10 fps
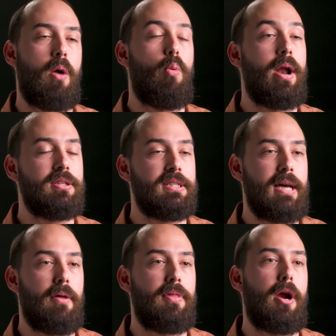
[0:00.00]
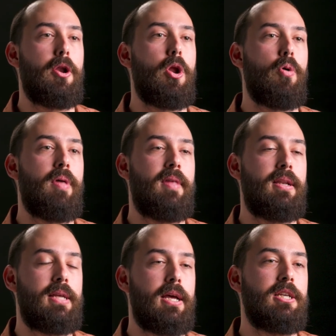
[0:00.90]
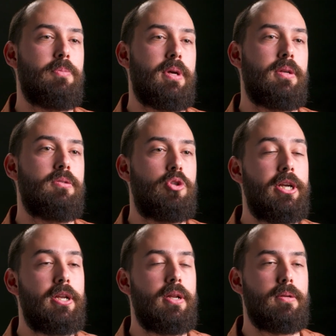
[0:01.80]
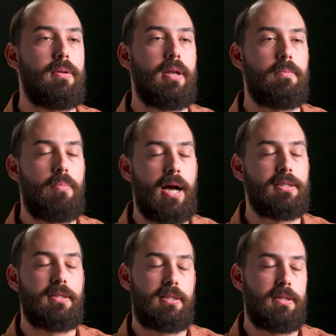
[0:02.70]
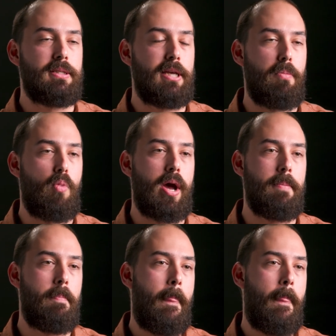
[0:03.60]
what else is out there and know that that data has been treated and processed in the same way.